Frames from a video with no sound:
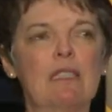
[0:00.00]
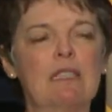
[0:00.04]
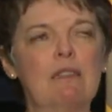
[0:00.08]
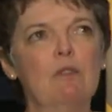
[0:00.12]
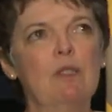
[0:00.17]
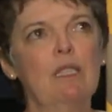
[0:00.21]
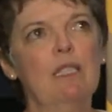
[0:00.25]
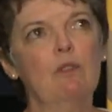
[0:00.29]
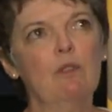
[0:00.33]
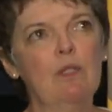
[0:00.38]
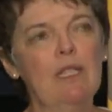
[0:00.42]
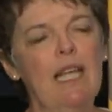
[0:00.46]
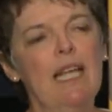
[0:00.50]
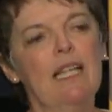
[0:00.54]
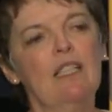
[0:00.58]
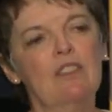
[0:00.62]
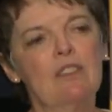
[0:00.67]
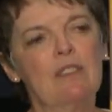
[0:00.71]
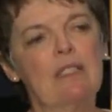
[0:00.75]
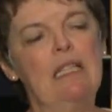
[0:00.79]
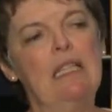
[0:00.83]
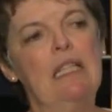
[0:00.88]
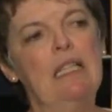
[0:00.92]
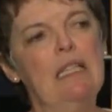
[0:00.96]
you know,
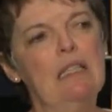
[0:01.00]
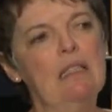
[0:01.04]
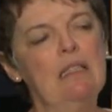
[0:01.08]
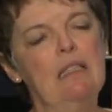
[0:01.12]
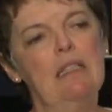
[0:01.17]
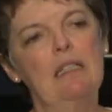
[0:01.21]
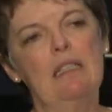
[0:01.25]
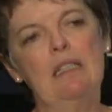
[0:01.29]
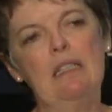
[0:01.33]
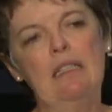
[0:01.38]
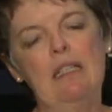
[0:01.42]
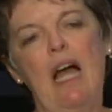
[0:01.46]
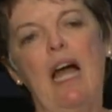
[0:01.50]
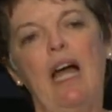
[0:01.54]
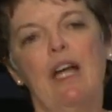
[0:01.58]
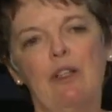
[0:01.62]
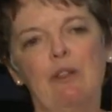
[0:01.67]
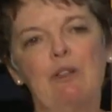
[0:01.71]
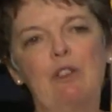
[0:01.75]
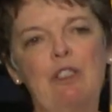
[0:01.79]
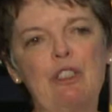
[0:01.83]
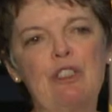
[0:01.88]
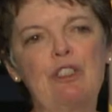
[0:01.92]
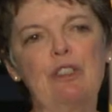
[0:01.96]
less than the
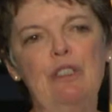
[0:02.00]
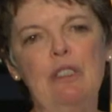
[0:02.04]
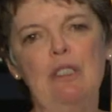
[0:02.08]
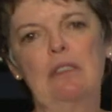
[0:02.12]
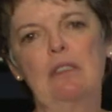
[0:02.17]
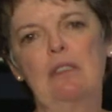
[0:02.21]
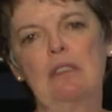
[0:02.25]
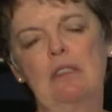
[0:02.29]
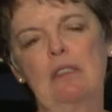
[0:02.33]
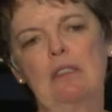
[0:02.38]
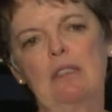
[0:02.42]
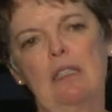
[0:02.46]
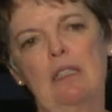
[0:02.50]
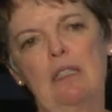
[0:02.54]
Irishness